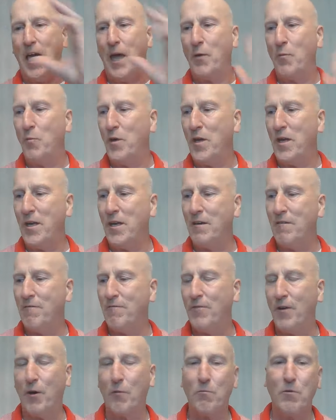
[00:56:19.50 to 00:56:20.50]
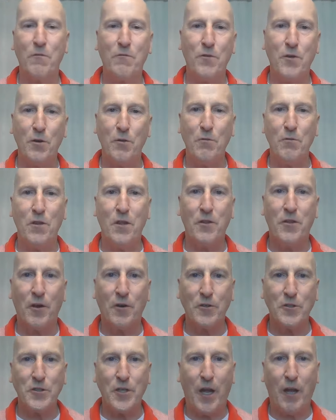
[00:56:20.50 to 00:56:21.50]
And we have reviewed
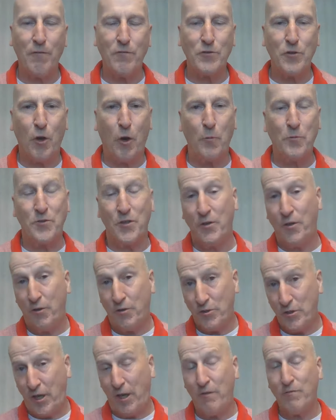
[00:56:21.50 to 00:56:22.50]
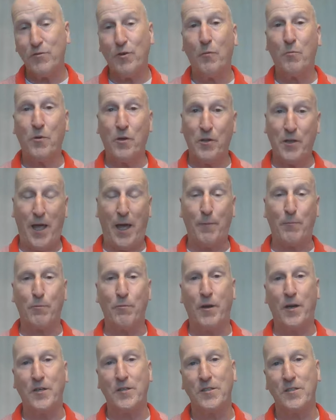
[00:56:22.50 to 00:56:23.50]
their shave soaps and their shave soap
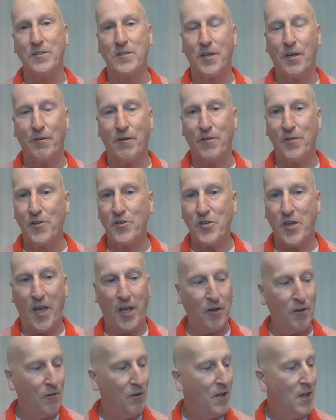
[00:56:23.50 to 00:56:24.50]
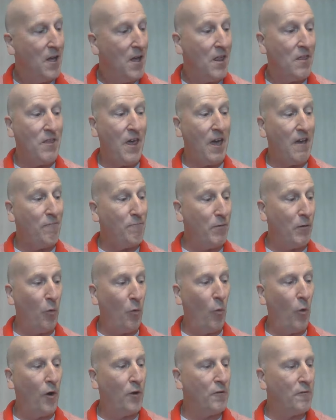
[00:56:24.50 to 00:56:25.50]
collaborations here on the channel. They've
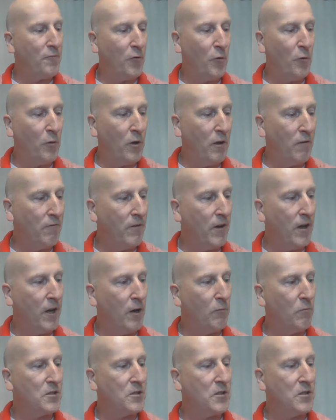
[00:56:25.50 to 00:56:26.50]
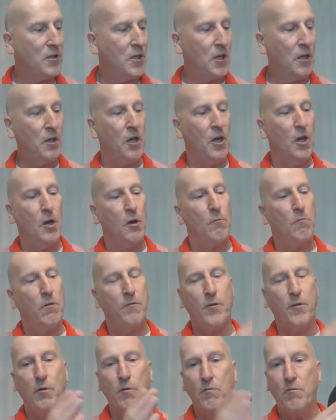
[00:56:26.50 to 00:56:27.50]
been wonderful. We've recently
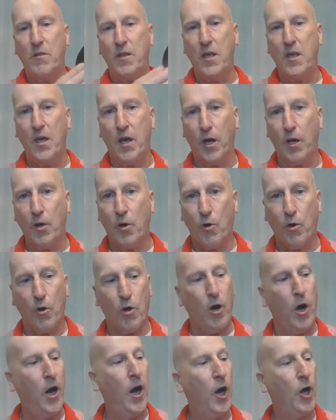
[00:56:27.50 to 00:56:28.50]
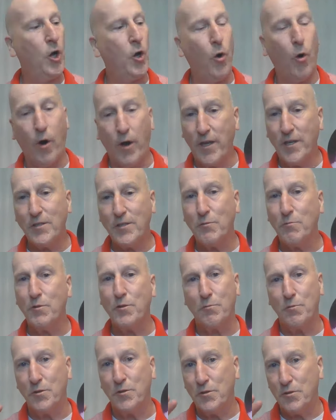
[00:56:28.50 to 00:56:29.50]
reviewed the Koyas,
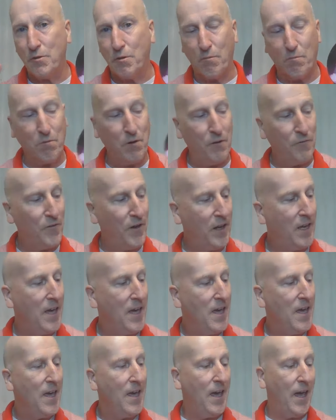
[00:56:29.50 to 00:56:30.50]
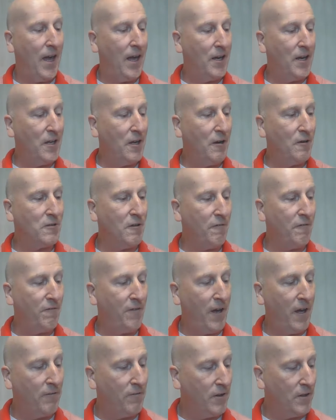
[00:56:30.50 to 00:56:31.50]
which was terrific. And here's a
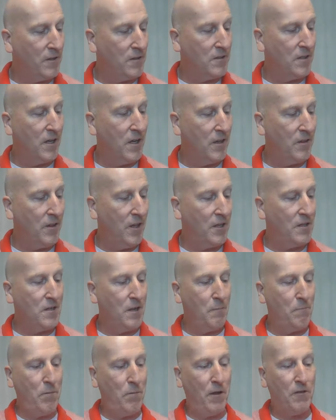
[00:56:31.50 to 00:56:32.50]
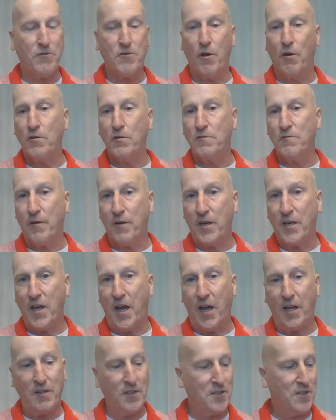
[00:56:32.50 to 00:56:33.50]
favorite that Beth Jones very
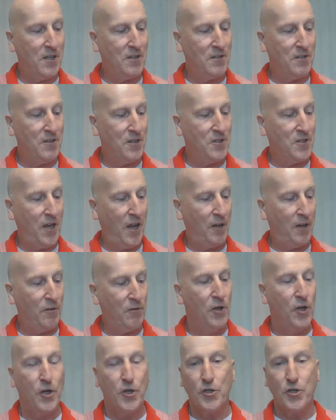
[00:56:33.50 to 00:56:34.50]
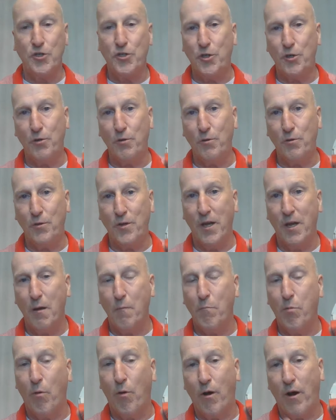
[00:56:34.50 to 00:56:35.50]
kindly sent to the channel, Jude.
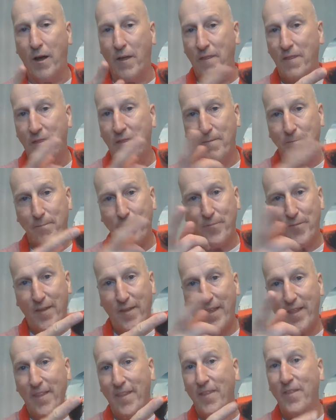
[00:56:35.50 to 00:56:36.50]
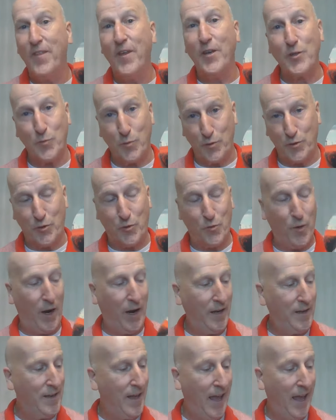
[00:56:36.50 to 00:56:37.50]
Boy, this was
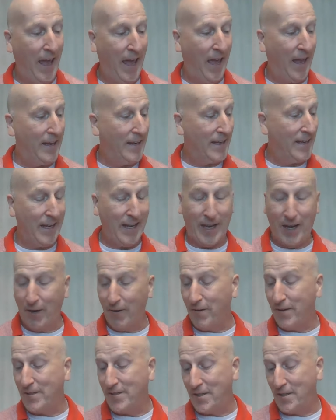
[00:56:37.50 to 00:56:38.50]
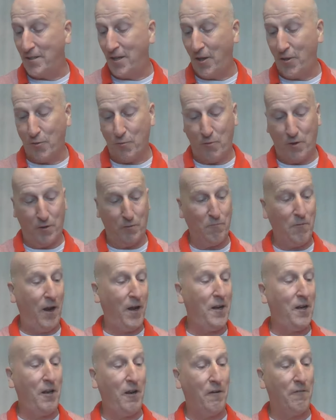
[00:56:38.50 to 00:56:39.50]
great. And here is another one
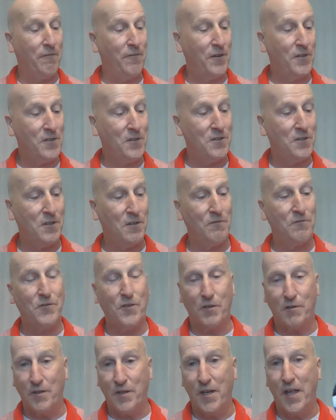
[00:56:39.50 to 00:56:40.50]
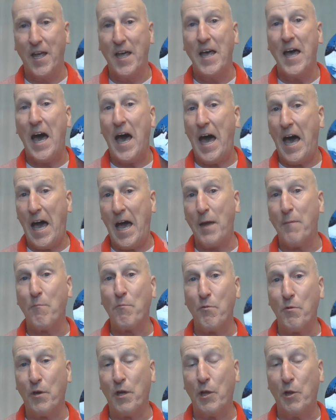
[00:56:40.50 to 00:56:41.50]
right here, Visions of Dylan.
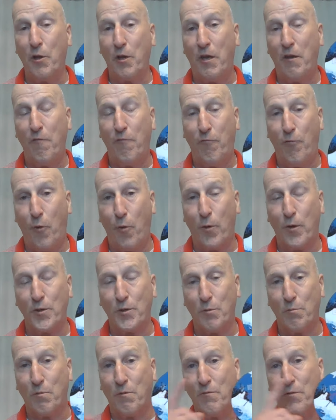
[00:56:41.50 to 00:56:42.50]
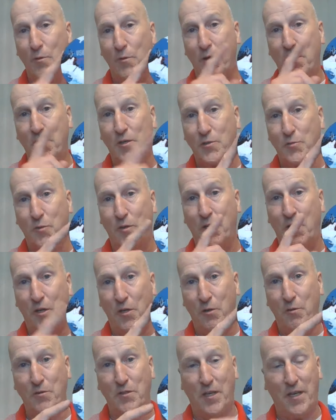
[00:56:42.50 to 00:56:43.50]
I'm really looking forward to reviewing this one and
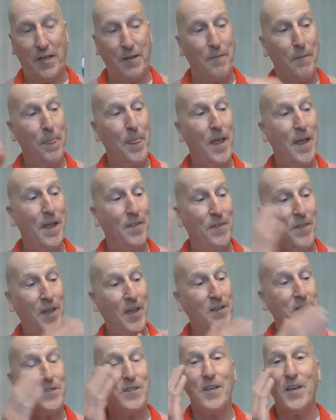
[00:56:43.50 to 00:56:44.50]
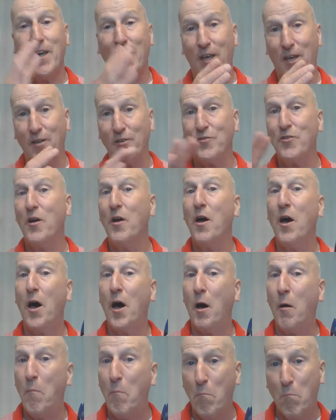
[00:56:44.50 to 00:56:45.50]
using it. This is
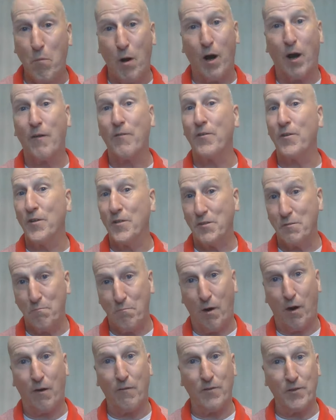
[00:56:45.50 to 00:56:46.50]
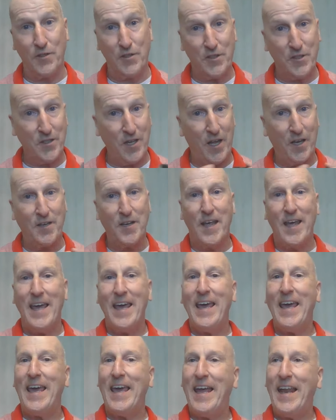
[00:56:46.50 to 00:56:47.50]
a marvelous, marvelous scent.
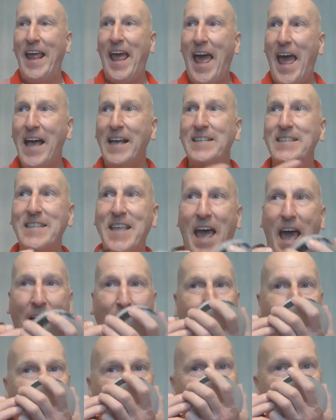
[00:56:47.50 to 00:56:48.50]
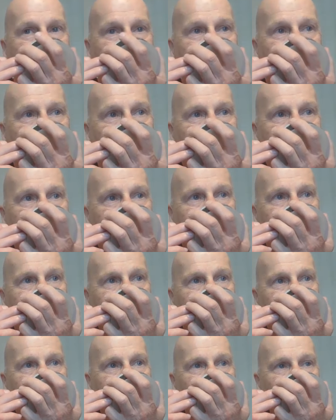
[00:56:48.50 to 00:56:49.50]
It has that,
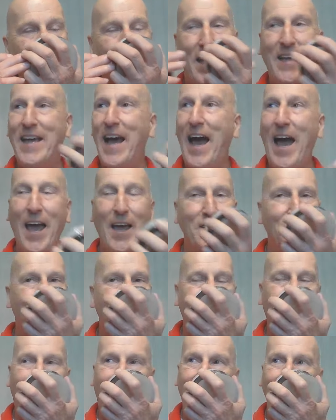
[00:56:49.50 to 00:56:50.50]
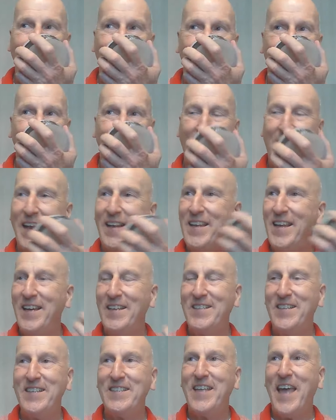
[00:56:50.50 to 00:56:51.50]
my God,
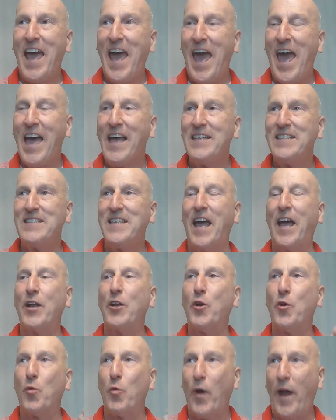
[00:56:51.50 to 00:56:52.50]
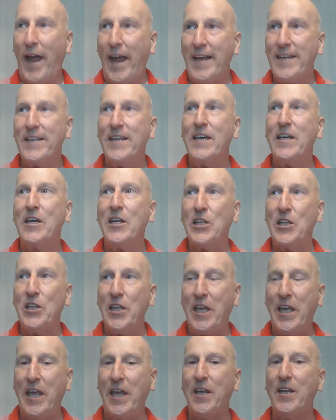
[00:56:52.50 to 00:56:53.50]
it just has that great,
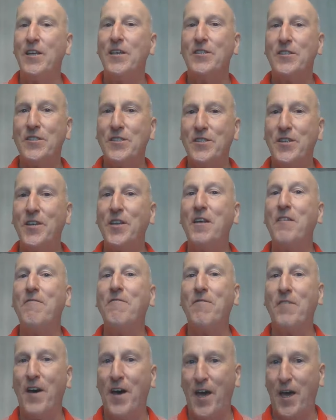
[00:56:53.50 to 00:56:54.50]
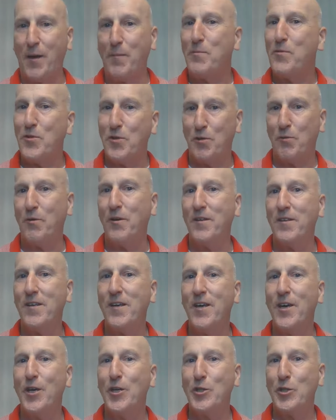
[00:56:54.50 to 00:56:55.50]
clean city vibe to it,
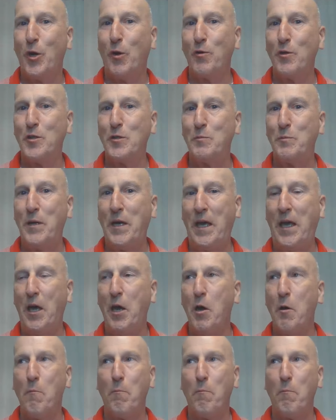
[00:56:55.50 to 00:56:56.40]
so to speak.